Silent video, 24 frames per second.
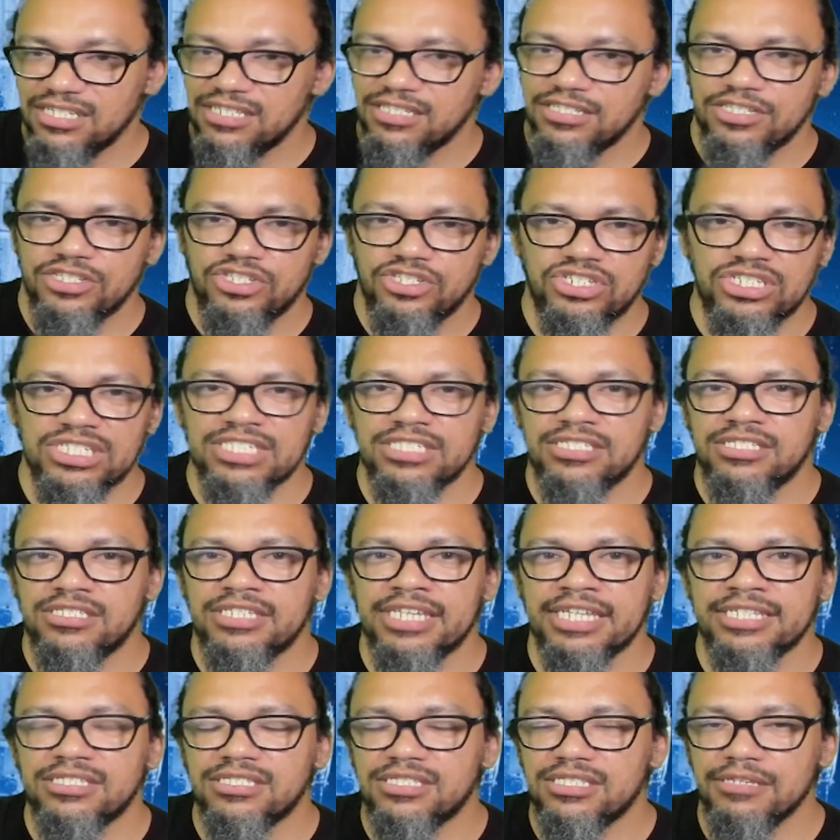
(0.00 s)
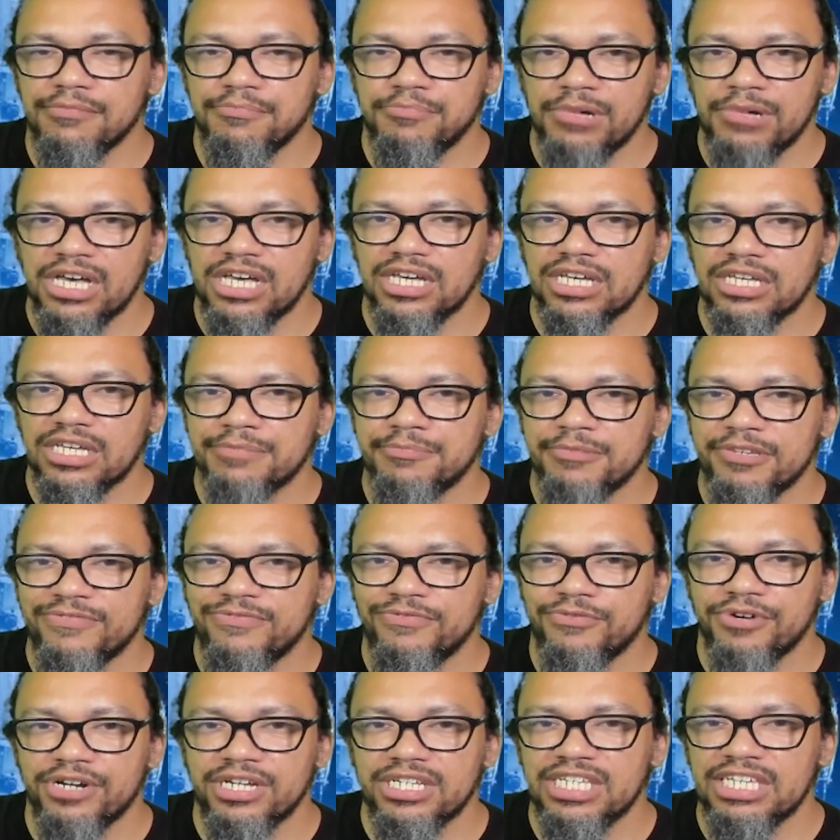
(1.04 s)
she sensed the bug
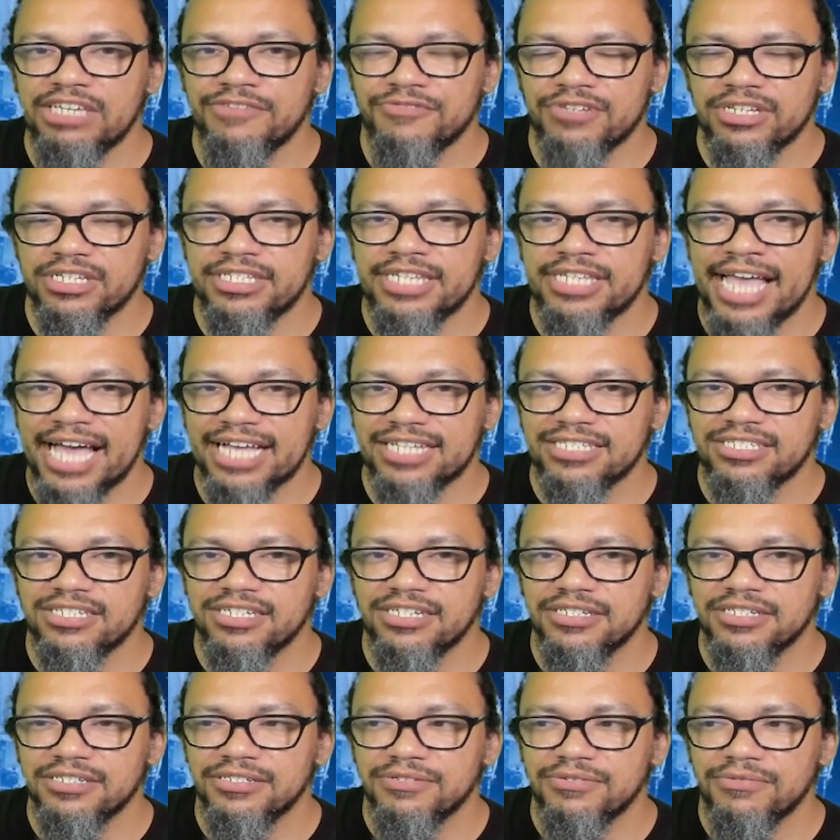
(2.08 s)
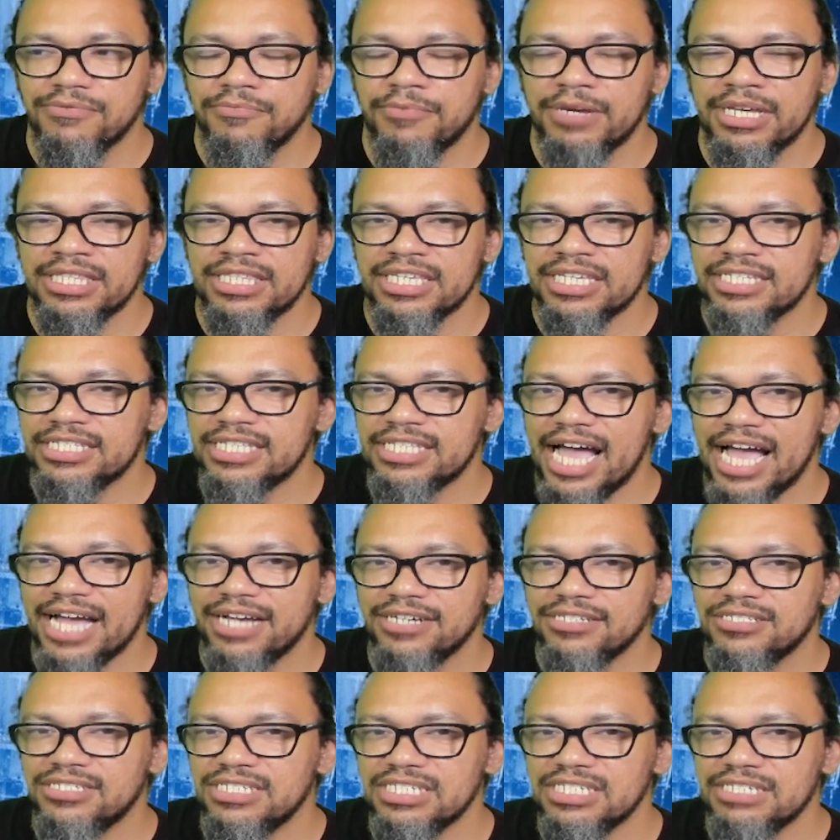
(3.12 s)
before it even attacked her, when the entire
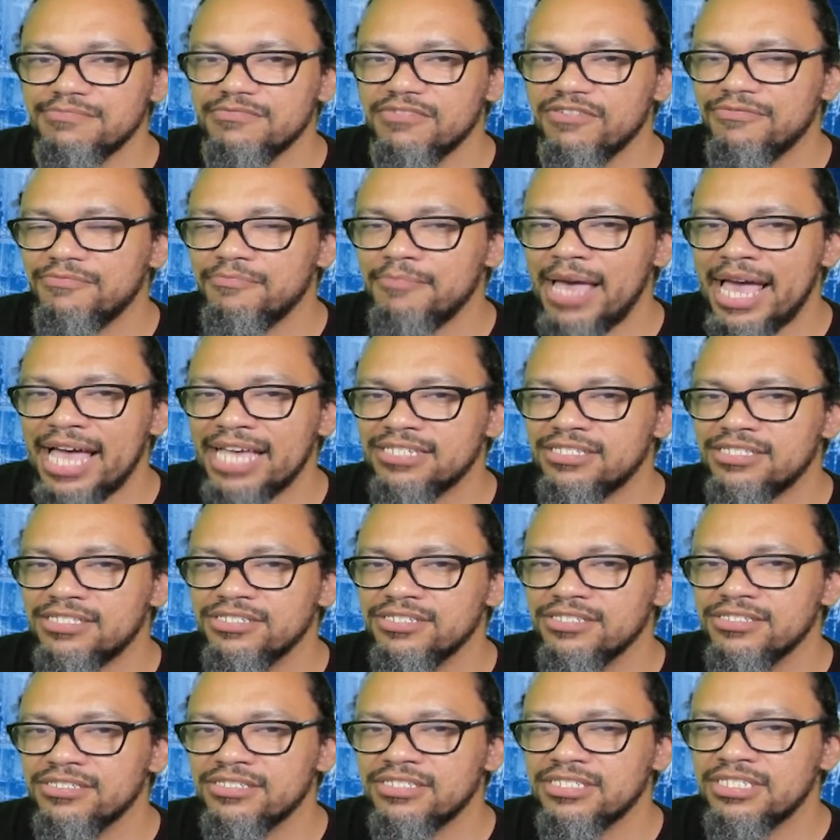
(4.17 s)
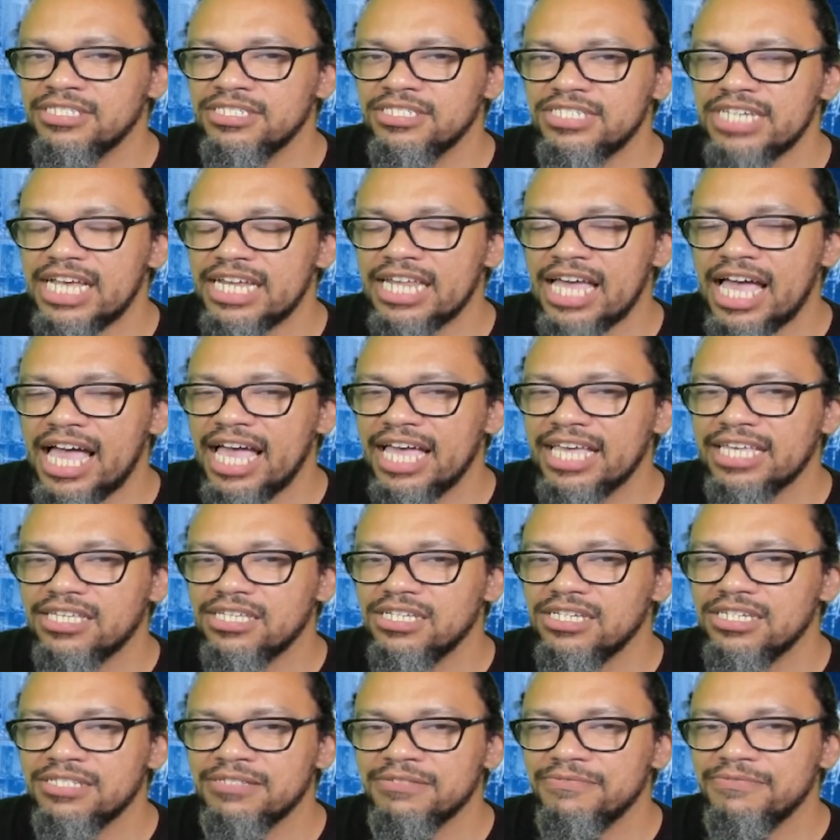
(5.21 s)
team of Masters and
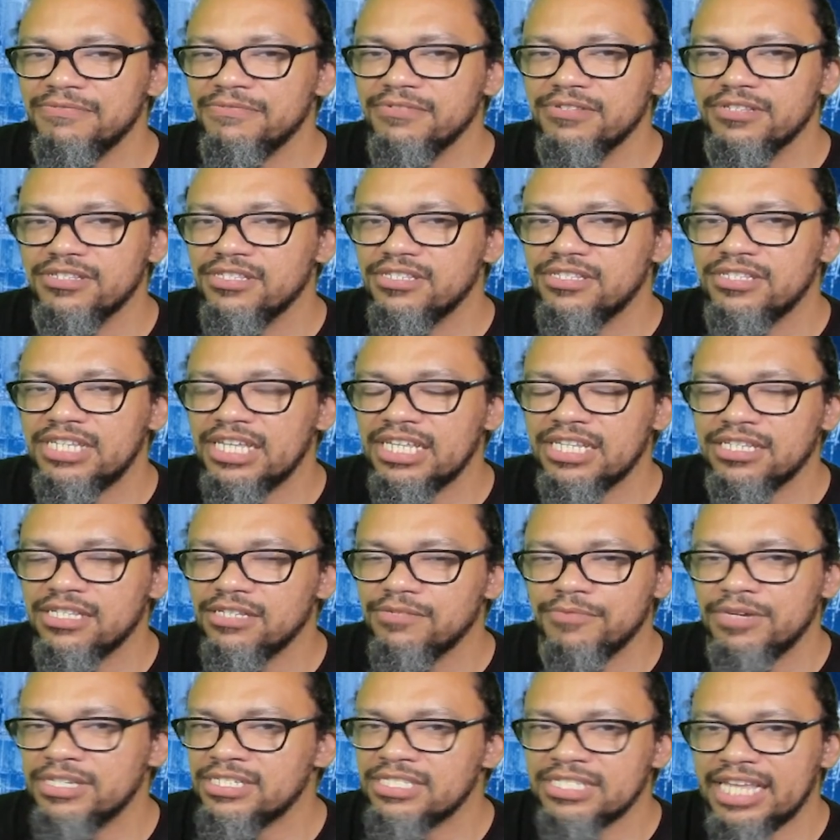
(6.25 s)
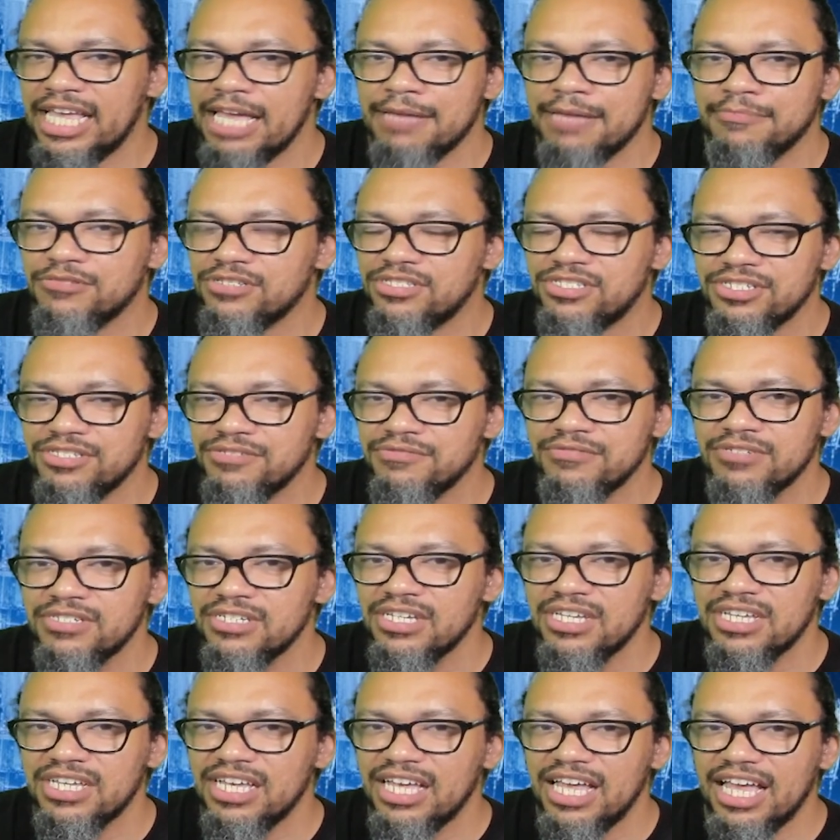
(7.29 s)
Jedi wasn't able to.
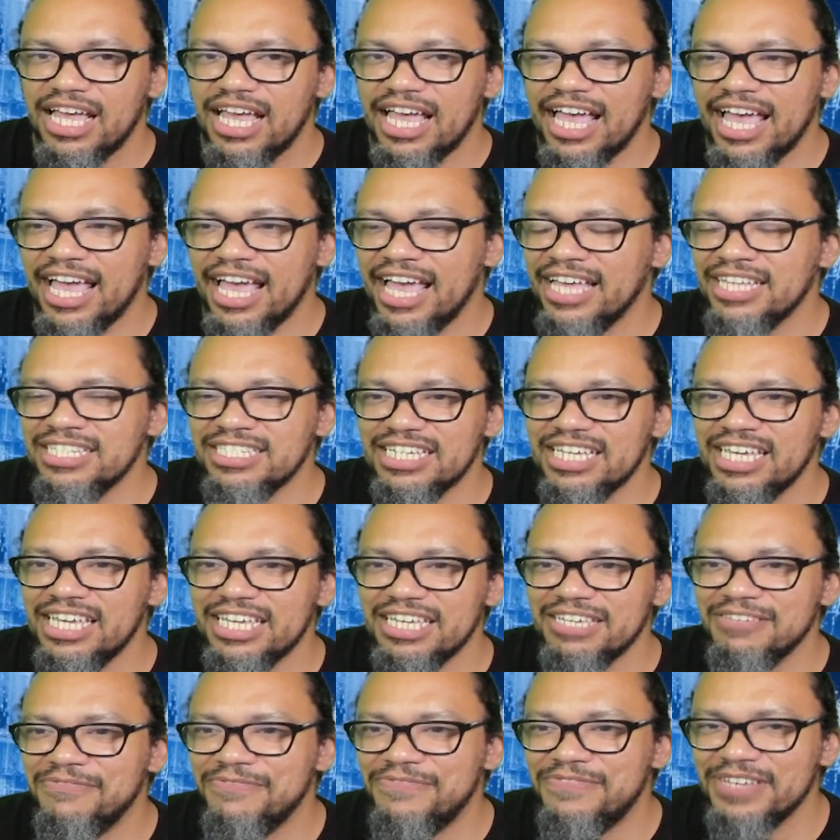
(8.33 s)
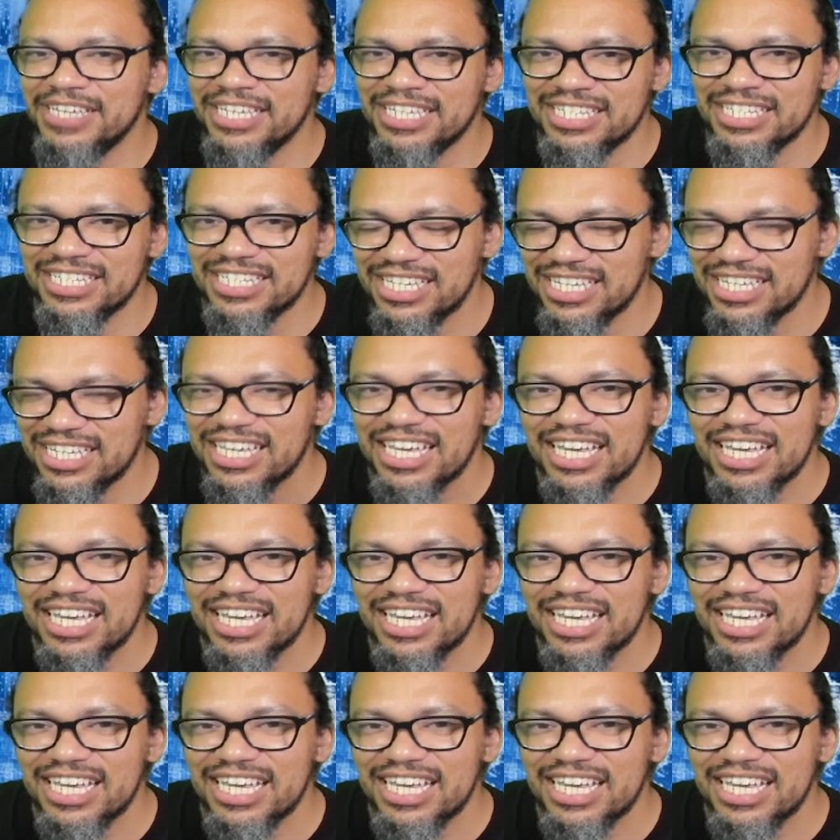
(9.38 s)
And even